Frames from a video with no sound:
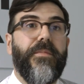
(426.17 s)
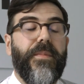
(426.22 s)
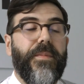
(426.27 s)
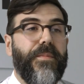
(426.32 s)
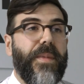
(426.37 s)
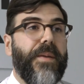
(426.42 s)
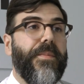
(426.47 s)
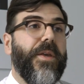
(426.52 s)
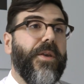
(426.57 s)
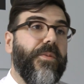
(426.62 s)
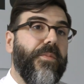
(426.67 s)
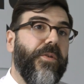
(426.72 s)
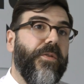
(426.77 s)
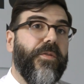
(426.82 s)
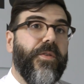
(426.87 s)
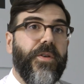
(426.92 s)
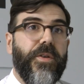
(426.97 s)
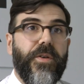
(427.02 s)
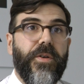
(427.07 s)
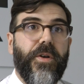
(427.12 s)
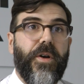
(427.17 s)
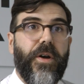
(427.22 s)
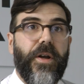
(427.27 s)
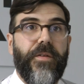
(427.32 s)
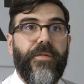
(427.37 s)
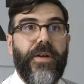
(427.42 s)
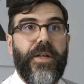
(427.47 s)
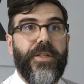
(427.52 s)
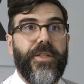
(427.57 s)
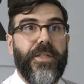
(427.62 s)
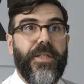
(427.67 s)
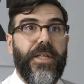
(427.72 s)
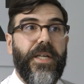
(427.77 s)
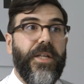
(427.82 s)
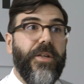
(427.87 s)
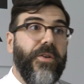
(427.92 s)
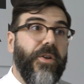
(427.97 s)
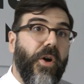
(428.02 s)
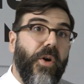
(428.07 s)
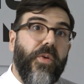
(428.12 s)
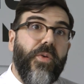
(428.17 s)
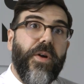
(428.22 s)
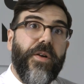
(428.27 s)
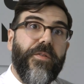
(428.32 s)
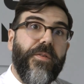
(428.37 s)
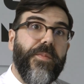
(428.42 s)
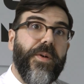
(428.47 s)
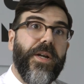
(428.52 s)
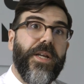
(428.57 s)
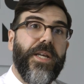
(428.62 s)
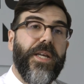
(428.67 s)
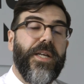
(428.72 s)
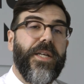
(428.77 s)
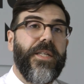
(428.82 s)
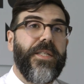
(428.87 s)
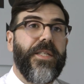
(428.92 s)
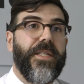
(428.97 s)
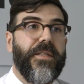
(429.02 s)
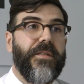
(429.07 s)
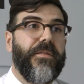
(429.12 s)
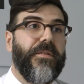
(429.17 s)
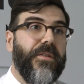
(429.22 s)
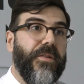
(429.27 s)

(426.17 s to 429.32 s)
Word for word: and maybe you move to New York eventually and you know who everybody is and